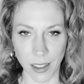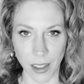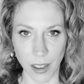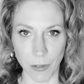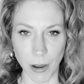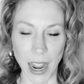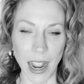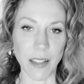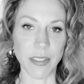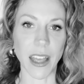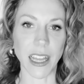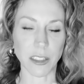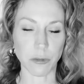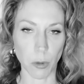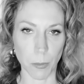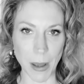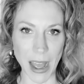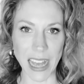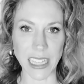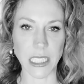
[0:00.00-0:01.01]
right? And that's
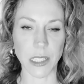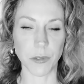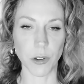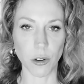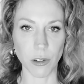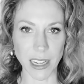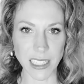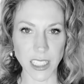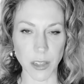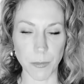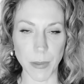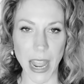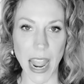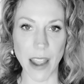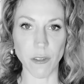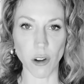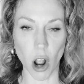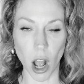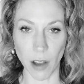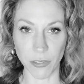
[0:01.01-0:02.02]
where passive-aggressive
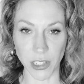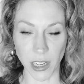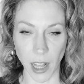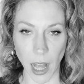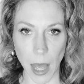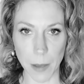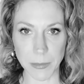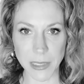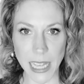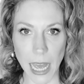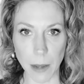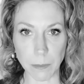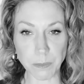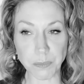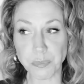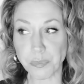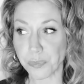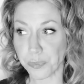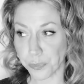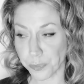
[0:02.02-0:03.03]
behavior often comes
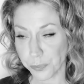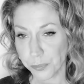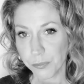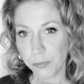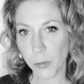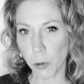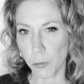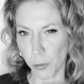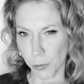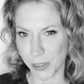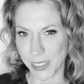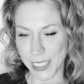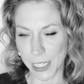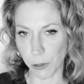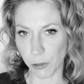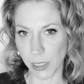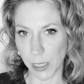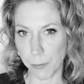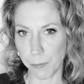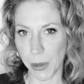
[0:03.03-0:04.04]
up, when we're
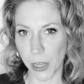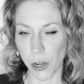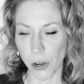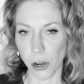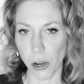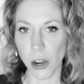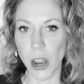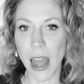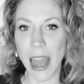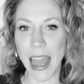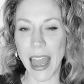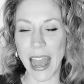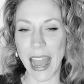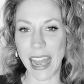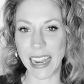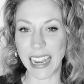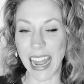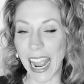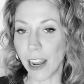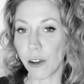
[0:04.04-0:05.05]
secretly bitter
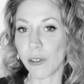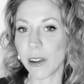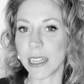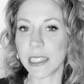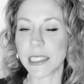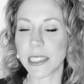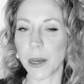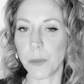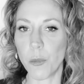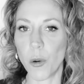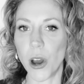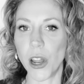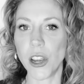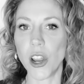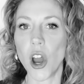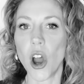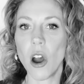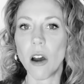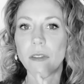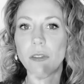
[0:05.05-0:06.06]
and angry at someone
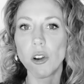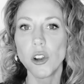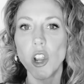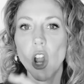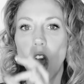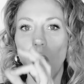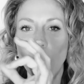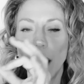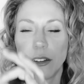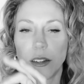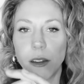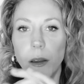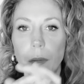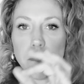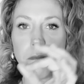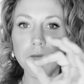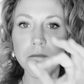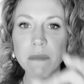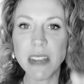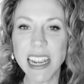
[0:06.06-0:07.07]
for not
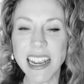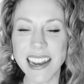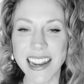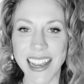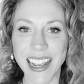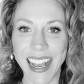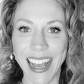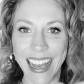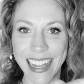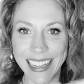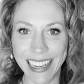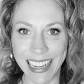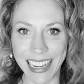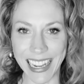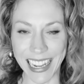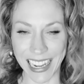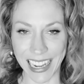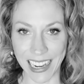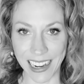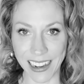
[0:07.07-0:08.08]
meeting a
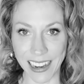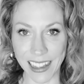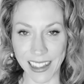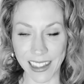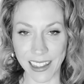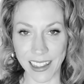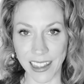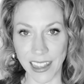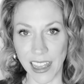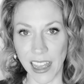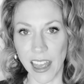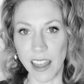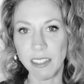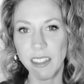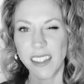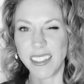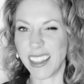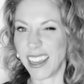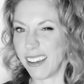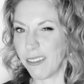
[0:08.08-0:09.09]
need
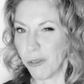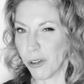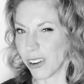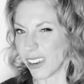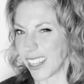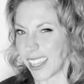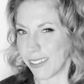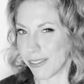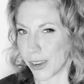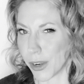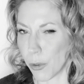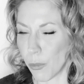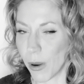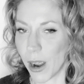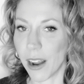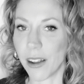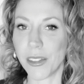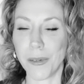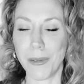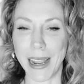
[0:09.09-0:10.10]
that they weren't even
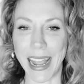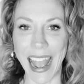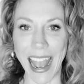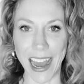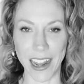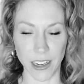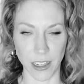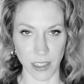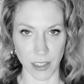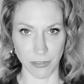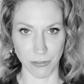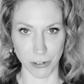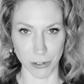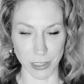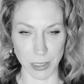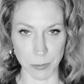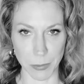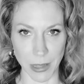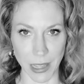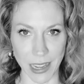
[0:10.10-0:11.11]
aware that we had in the
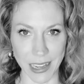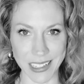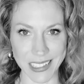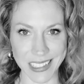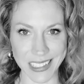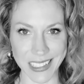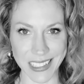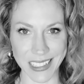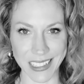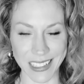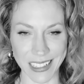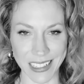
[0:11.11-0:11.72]
first place.